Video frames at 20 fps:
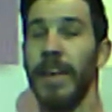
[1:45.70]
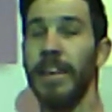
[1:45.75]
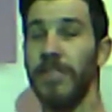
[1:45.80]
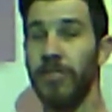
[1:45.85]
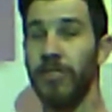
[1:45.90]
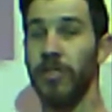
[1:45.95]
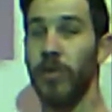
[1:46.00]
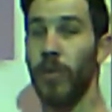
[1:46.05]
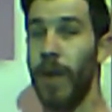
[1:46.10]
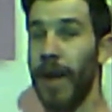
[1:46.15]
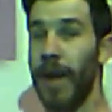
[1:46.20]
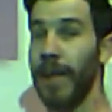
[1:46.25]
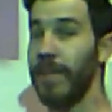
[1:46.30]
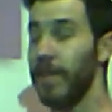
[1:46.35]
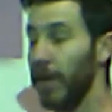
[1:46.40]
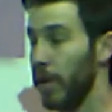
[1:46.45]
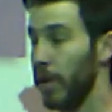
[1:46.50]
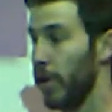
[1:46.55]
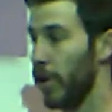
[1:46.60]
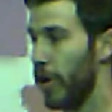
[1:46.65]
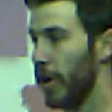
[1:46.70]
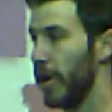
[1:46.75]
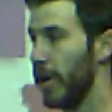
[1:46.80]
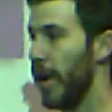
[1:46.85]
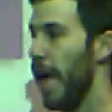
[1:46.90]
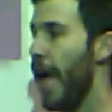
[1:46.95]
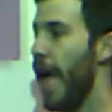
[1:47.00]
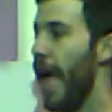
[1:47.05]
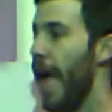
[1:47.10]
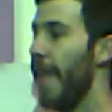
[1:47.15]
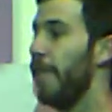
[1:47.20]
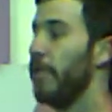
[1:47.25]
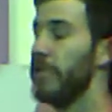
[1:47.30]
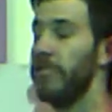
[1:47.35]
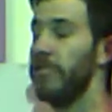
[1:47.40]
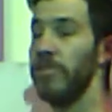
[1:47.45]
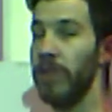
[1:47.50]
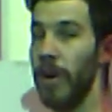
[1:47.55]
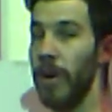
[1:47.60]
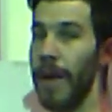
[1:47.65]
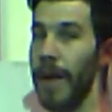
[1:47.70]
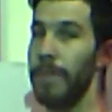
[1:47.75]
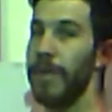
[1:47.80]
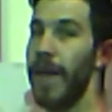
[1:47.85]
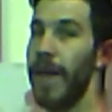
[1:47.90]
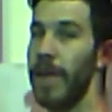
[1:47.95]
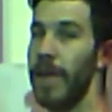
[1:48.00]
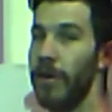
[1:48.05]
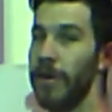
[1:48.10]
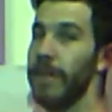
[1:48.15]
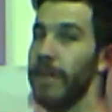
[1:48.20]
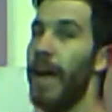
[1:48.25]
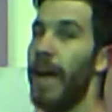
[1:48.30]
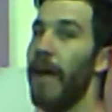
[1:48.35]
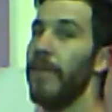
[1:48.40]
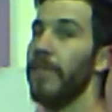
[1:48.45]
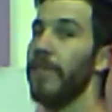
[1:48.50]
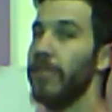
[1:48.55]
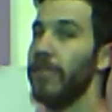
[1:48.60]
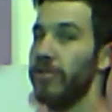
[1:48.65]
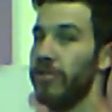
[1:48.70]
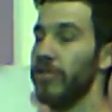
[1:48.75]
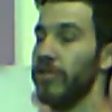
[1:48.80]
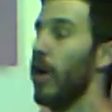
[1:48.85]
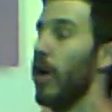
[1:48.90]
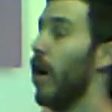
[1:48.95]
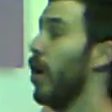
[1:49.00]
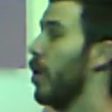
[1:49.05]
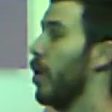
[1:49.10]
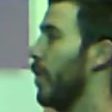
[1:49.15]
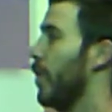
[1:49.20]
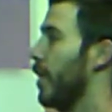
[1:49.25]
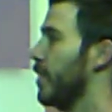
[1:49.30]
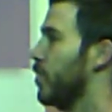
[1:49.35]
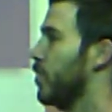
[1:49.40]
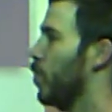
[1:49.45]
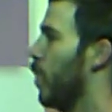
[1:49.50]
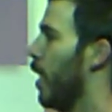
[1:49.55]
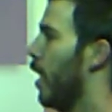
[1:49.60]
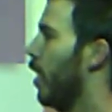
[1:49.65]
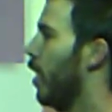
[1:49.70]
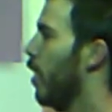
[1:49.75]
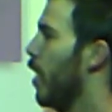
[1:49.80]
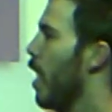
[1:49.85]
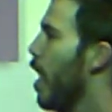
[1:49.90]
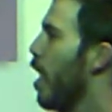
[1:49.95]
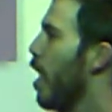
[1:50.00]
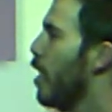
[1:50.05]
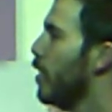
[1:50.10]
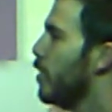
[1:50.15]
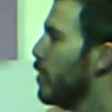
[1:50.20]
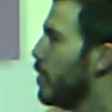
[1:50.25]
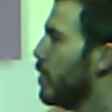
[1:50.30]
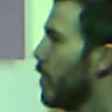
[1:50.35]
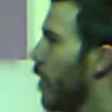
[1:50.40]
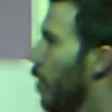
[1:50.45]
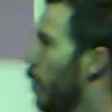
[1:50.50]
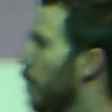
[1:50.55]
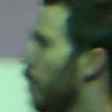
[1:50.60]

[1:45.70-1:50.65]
easier way to learn, and then once you know APA, you can dive into Chicago as well. So,